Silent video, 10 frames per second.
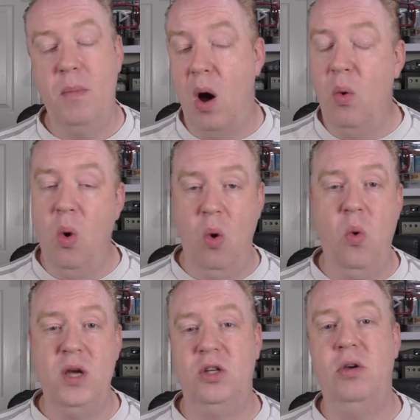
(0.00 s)
I will
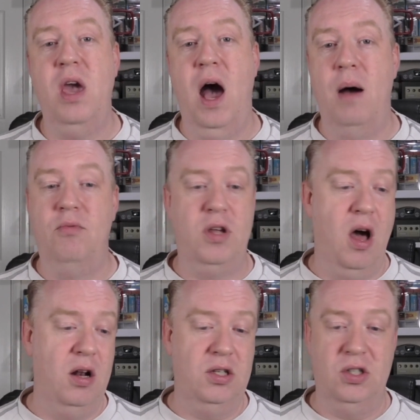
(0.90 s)
always look it up,
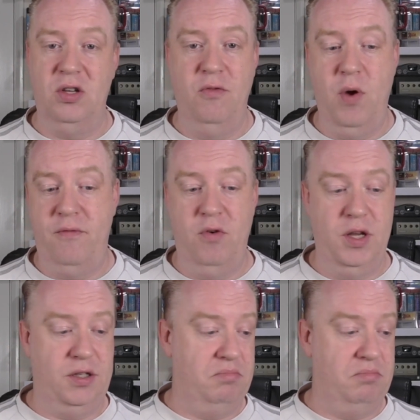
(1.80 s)
regardless of whether it's